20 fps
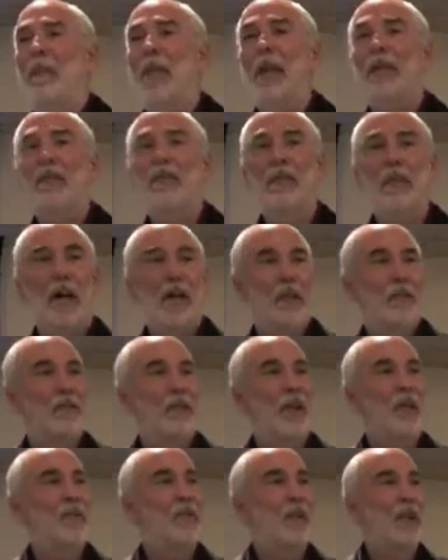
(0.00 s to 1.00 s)
They do not
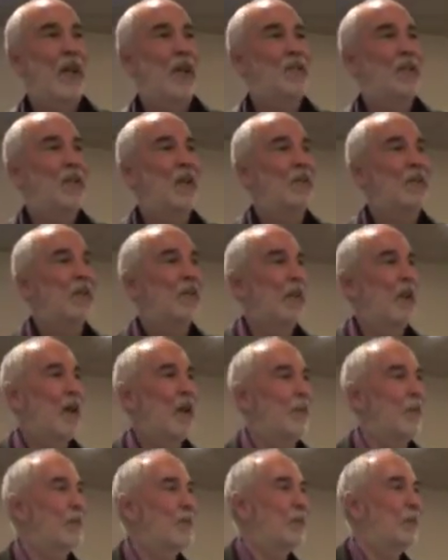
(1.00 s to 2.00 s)
investigate such
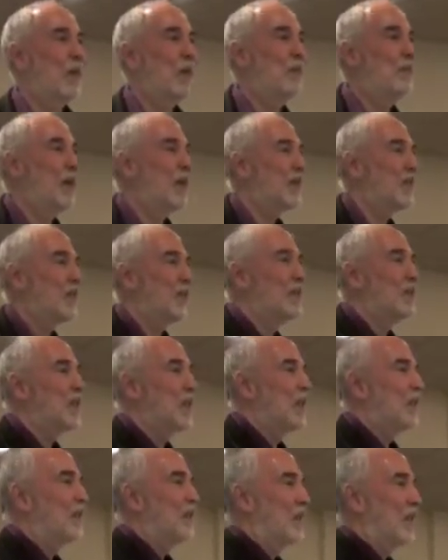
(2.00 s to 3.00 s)
claims, but it makes good
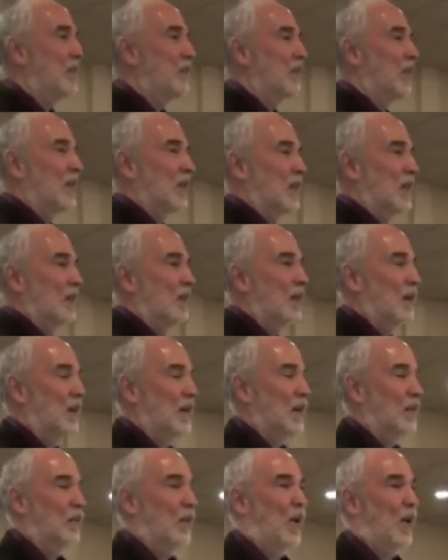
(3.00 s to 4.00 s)
TV, running a
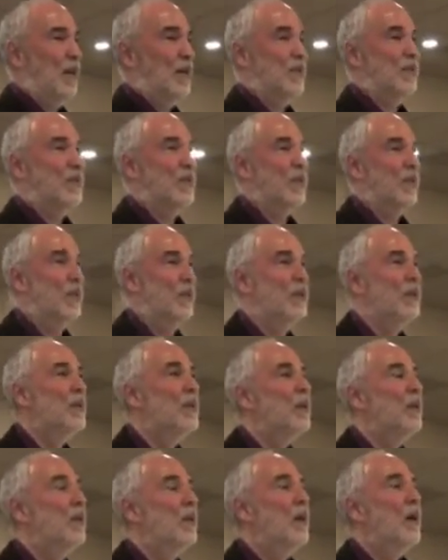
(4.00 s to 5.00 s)
car on water. So
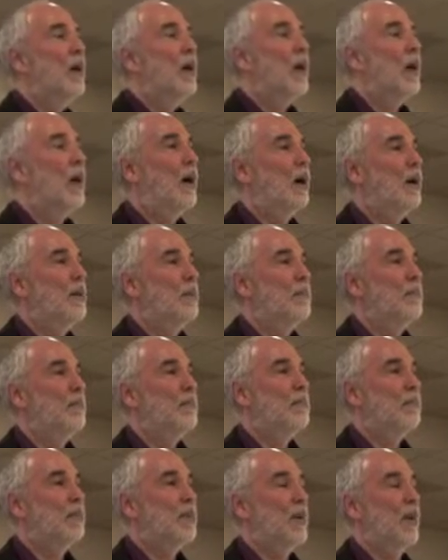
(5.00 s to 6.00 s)

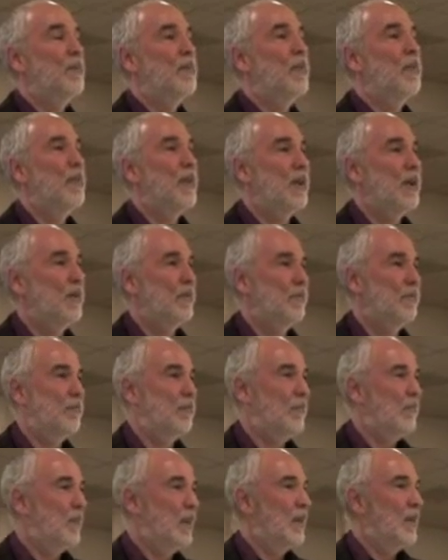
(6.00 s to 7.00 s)
you have to think of
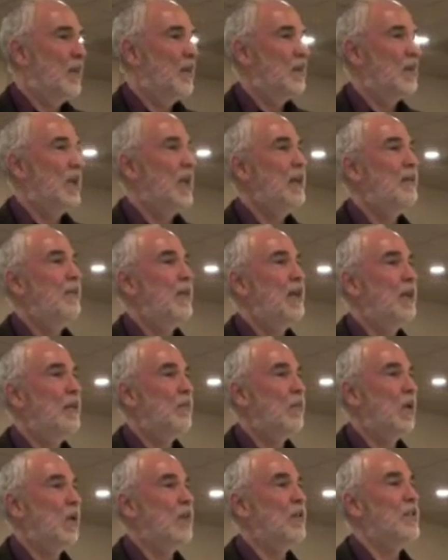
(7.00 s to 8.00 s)

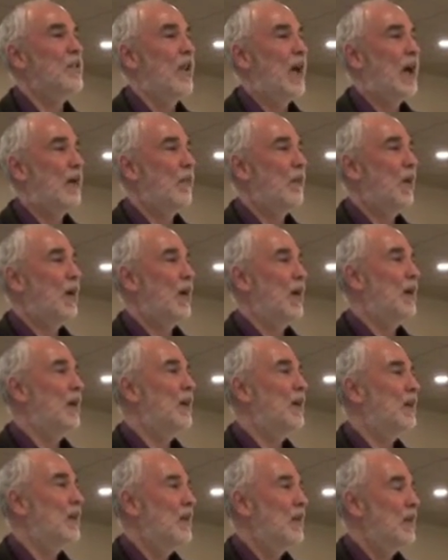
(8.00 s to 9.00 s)
TV works that way.
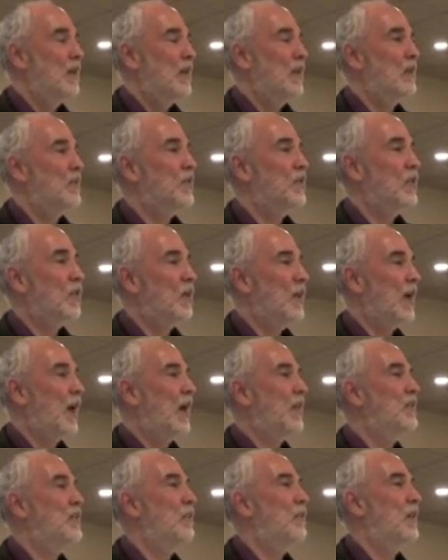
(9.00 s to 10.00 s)
Your story
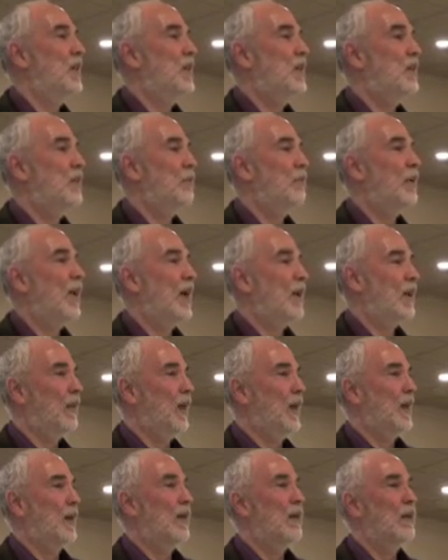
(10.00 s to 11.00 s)
has to be
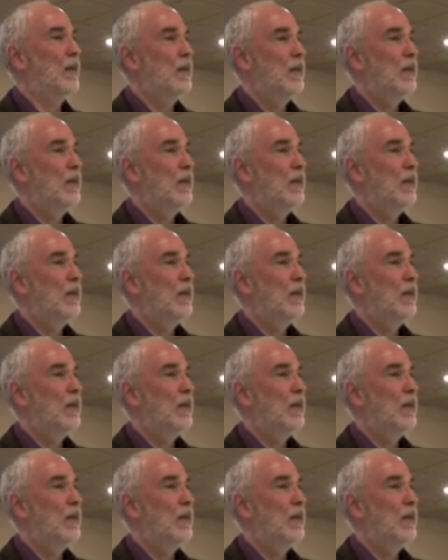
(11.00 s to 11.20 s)
compelling.